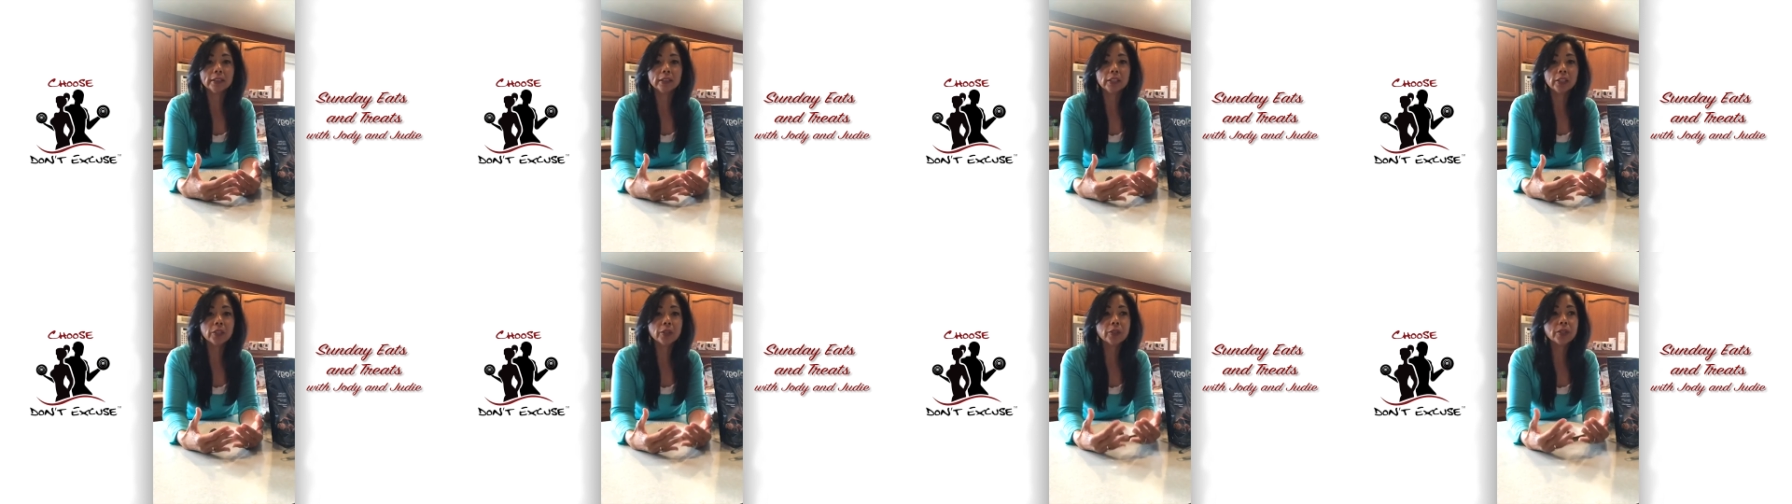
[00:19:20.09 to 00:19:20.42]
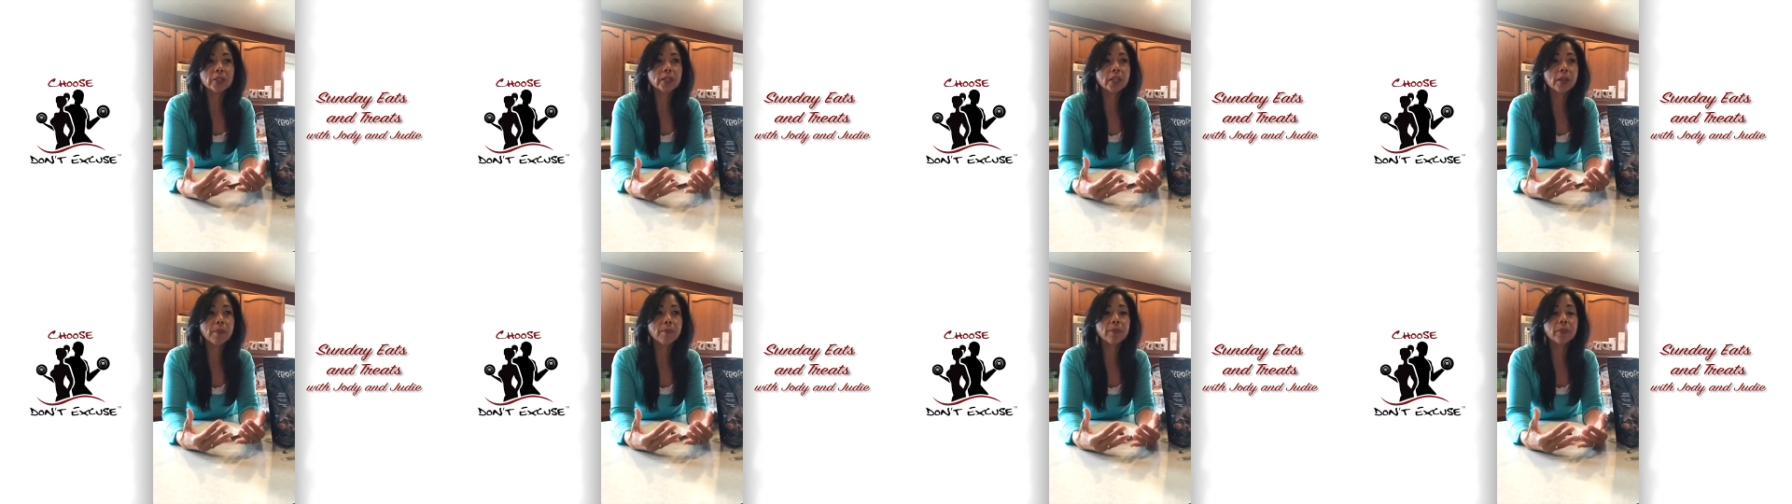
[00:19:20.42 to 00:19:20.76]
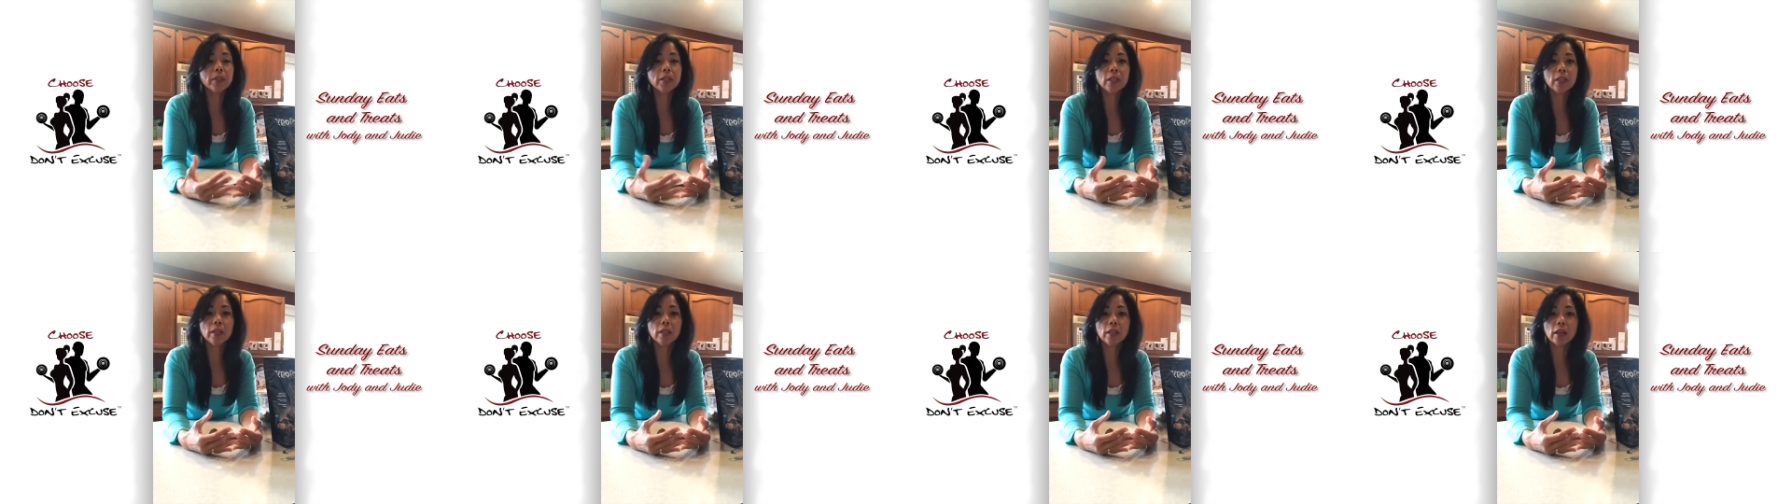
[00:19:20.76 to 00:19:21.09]
there's
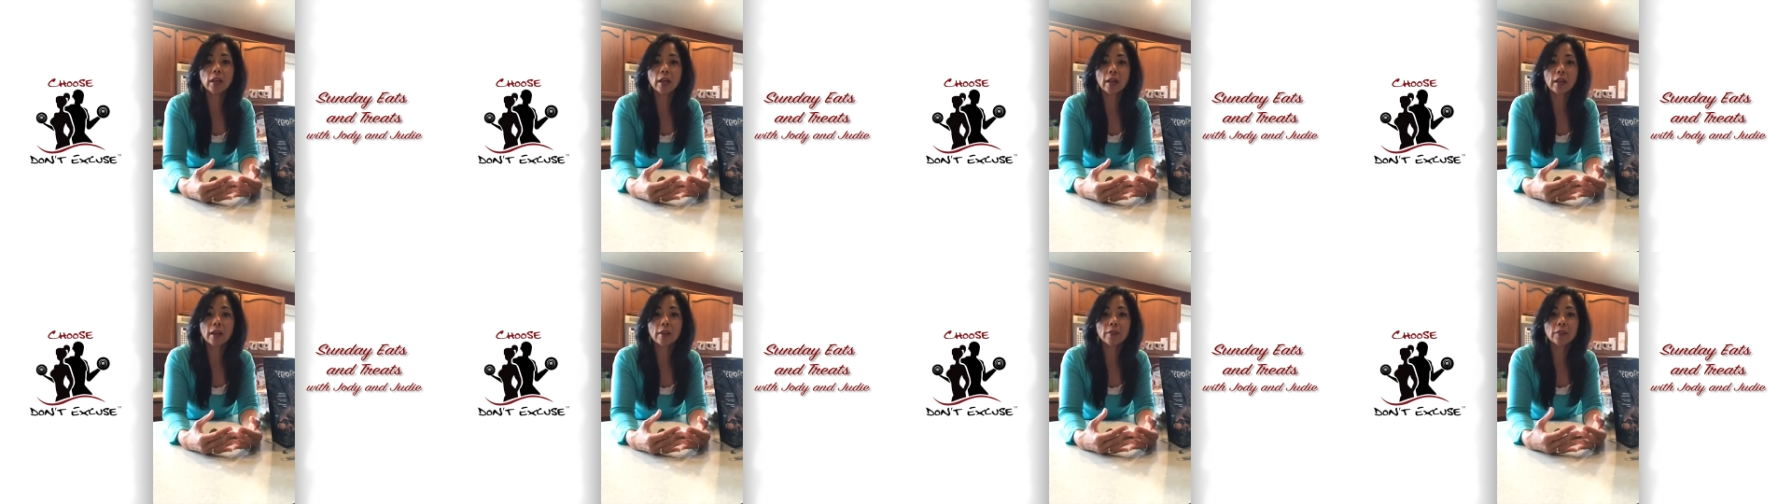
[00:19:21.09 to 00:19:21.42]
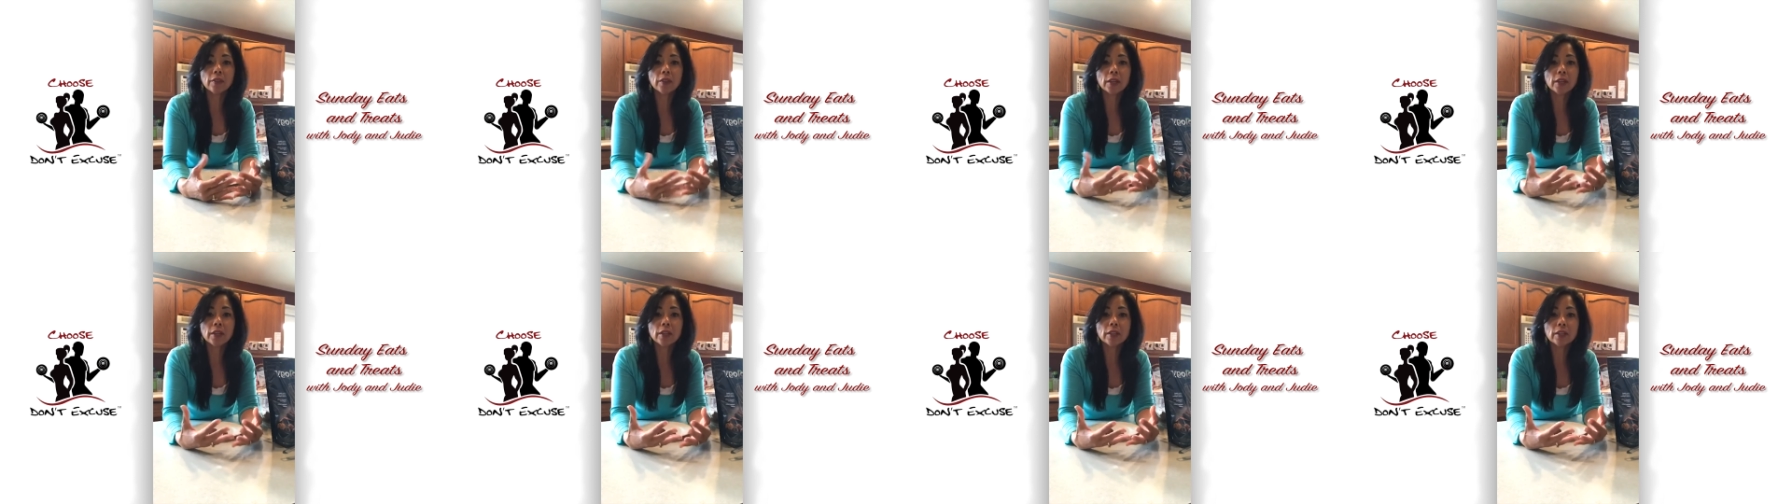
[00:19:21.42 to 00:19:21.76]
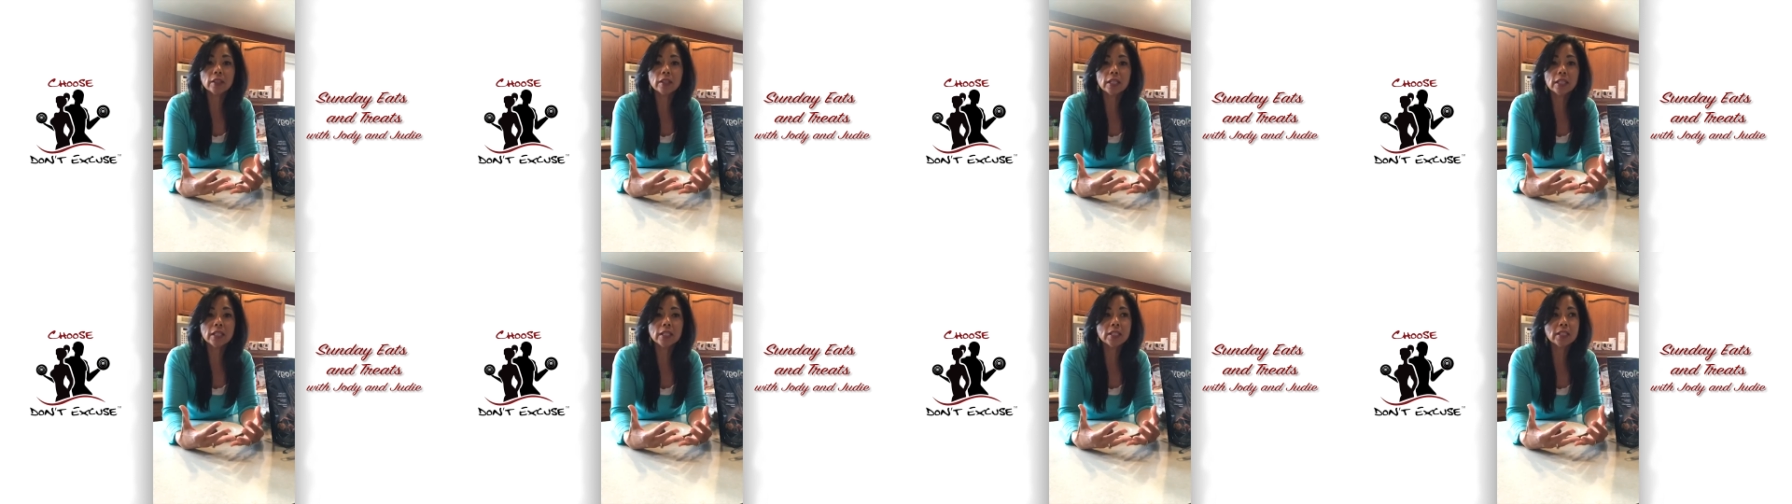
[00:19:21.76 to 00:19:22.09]
something
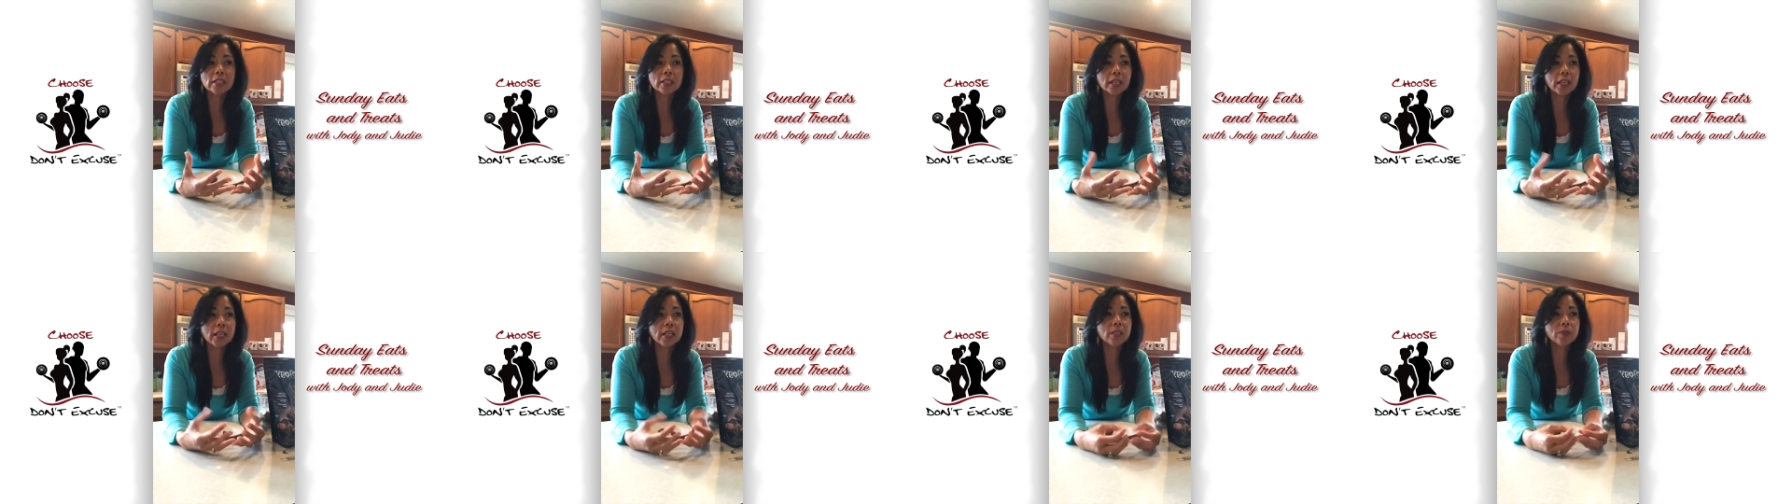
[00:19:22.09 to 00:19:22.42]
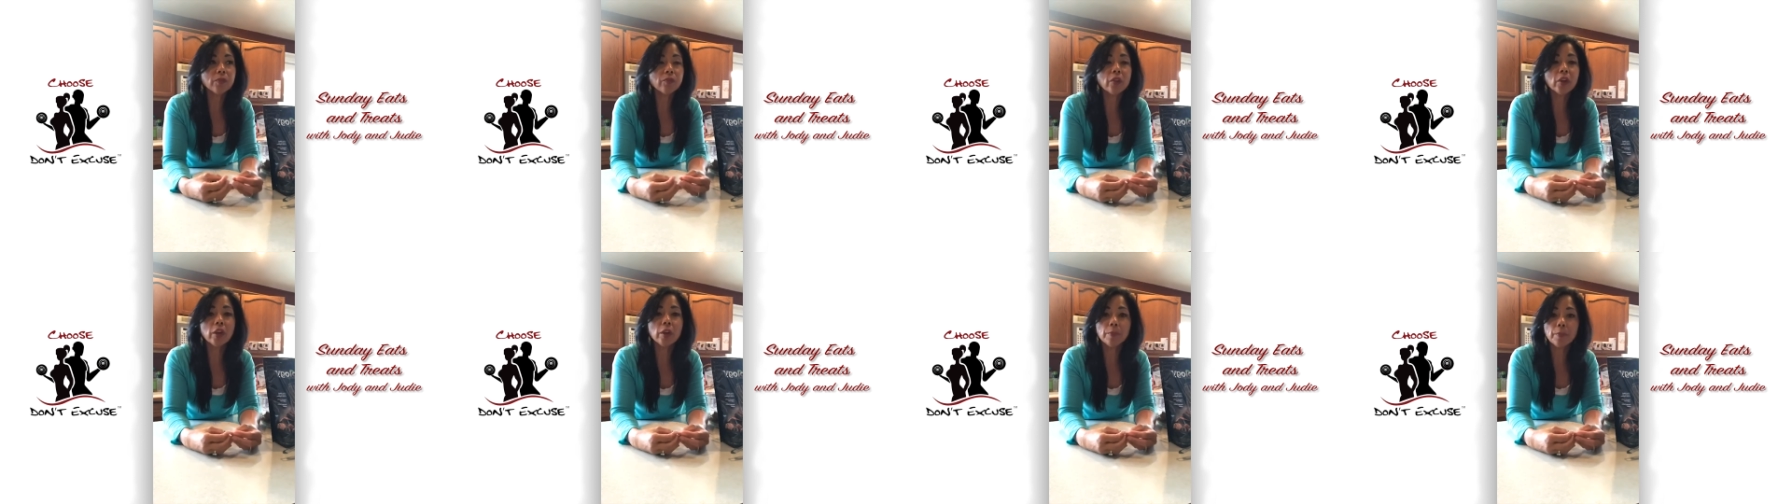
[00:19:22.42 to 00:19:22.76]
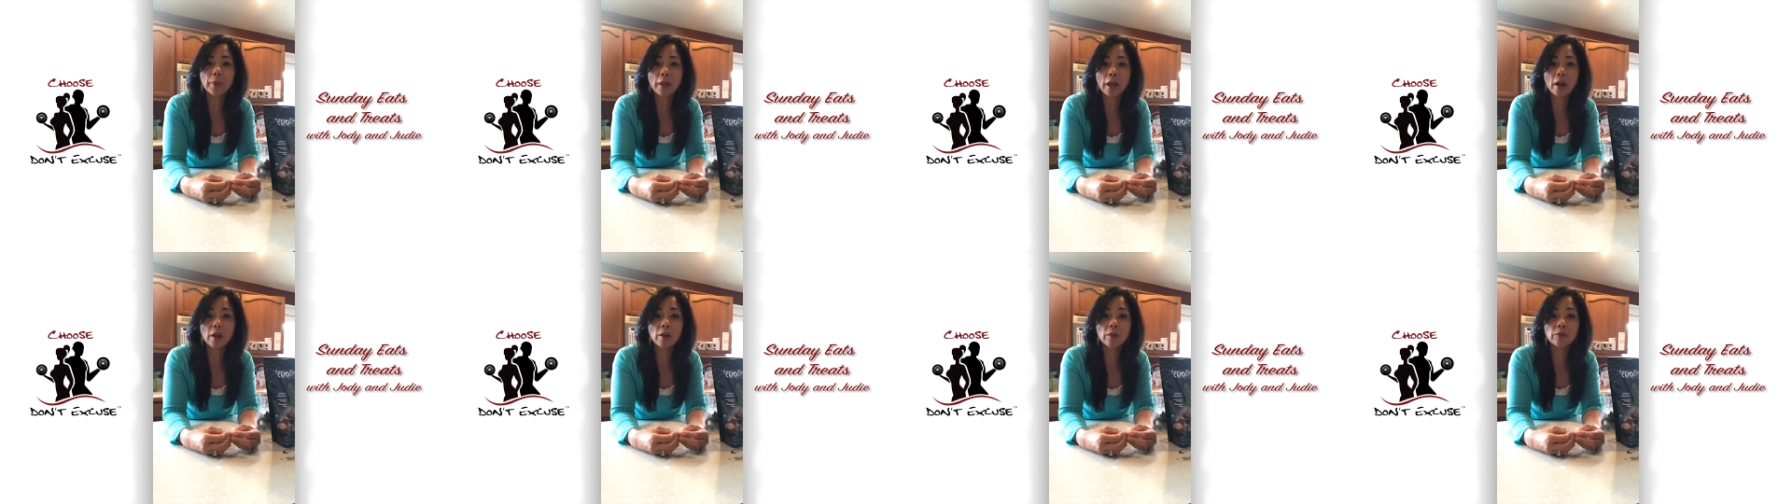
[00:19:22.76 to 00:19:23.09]
that it's very
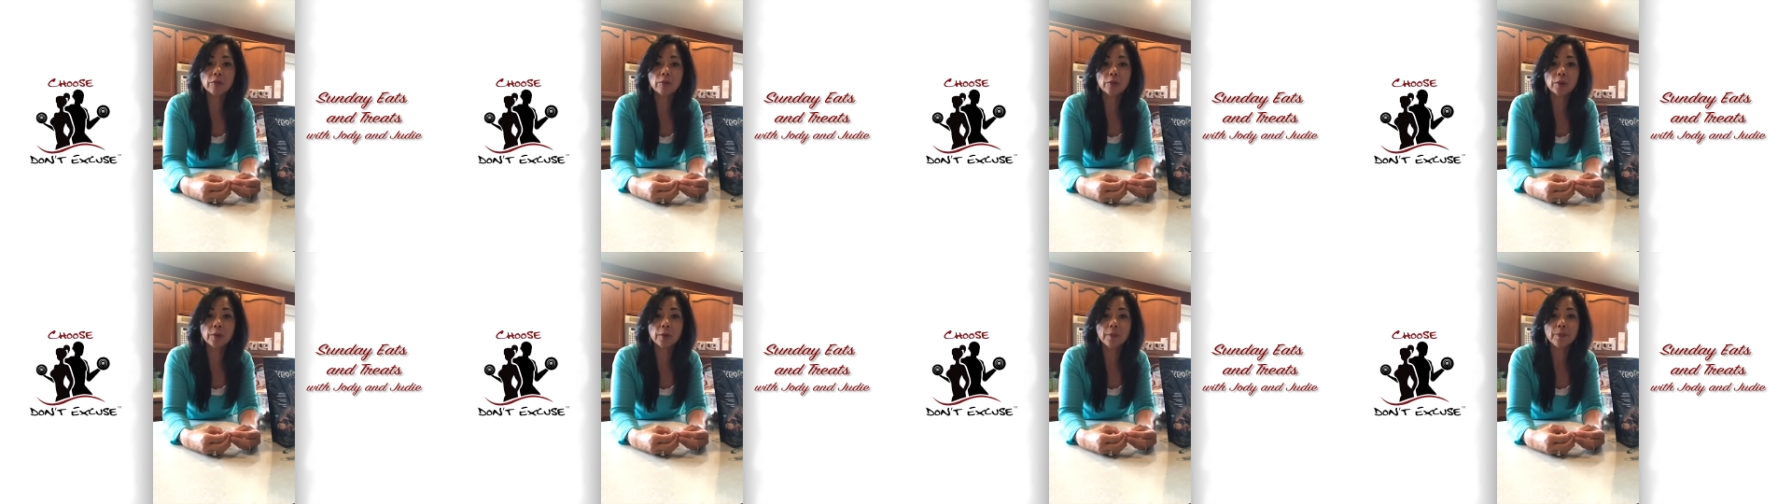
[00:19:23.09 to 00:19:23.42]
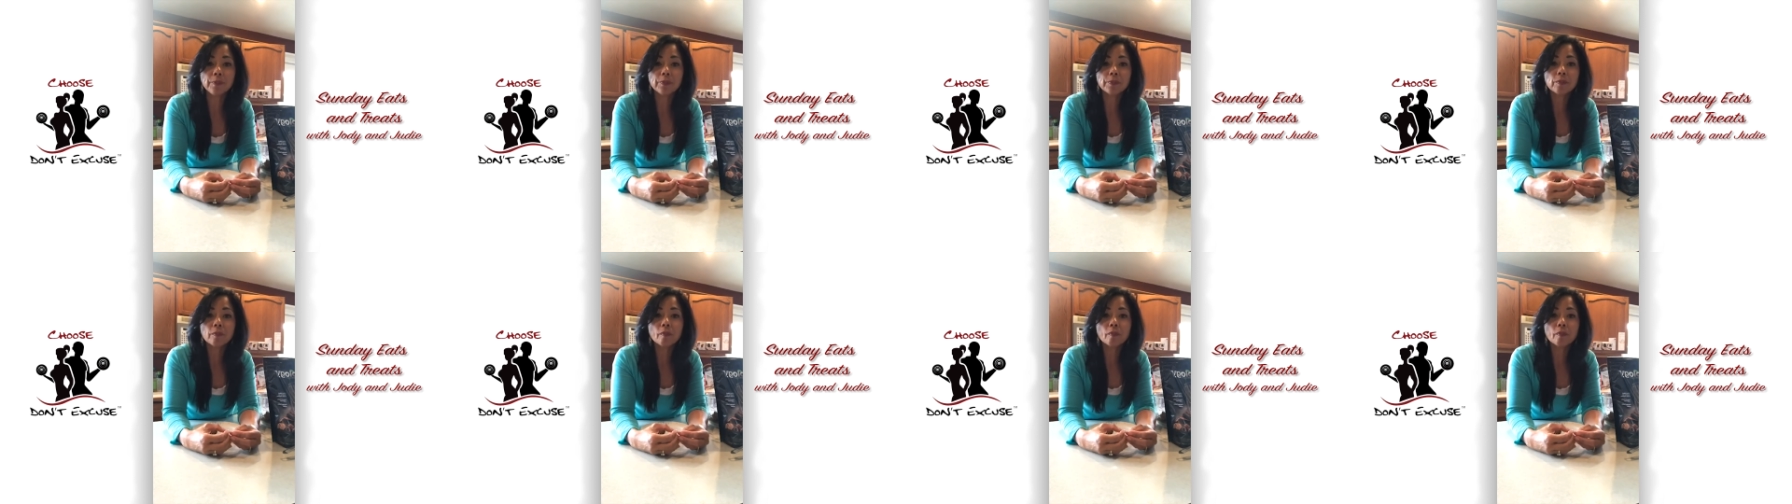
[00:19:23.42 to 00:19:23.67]
powerful.